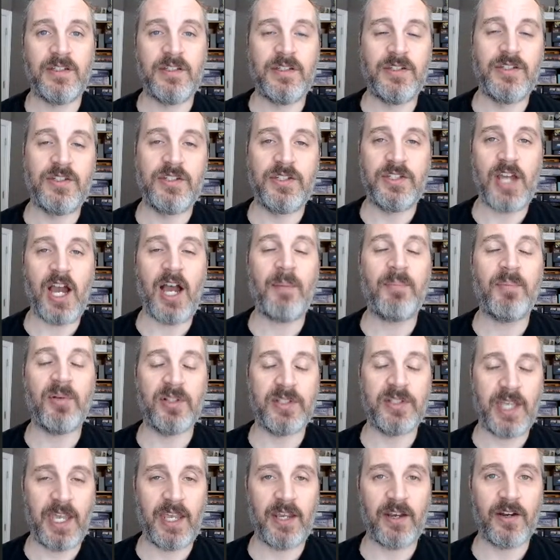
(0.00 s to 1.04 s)

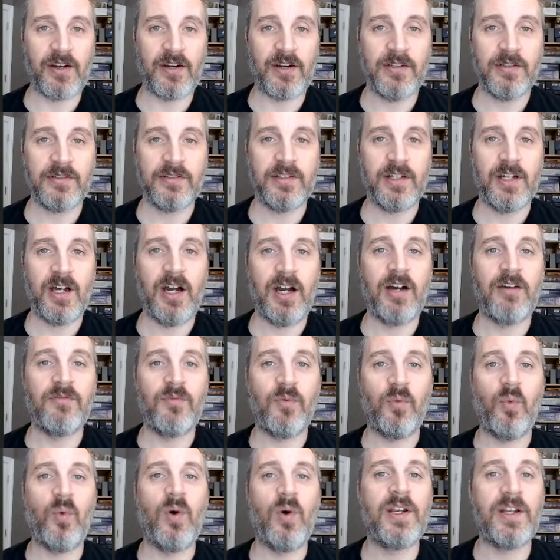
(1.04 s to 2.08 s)
doppelganger of
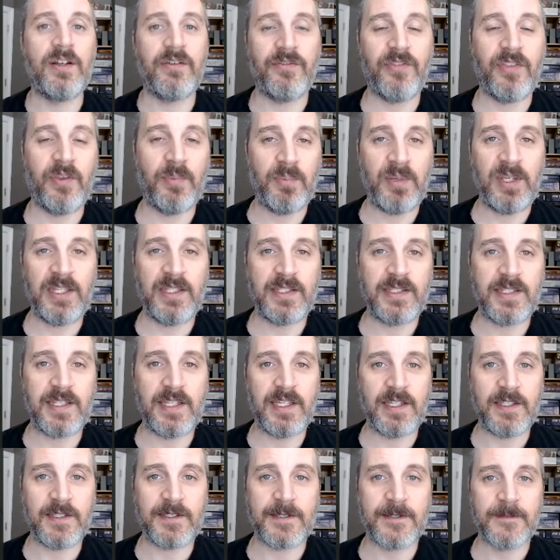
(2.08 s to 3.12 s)
one of the
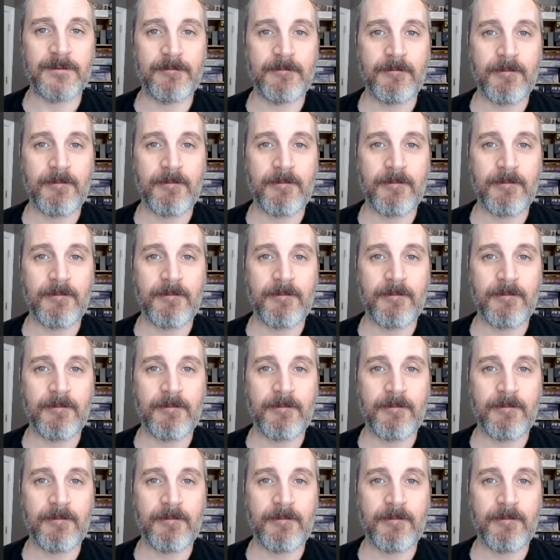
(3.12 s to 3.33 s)
PCs.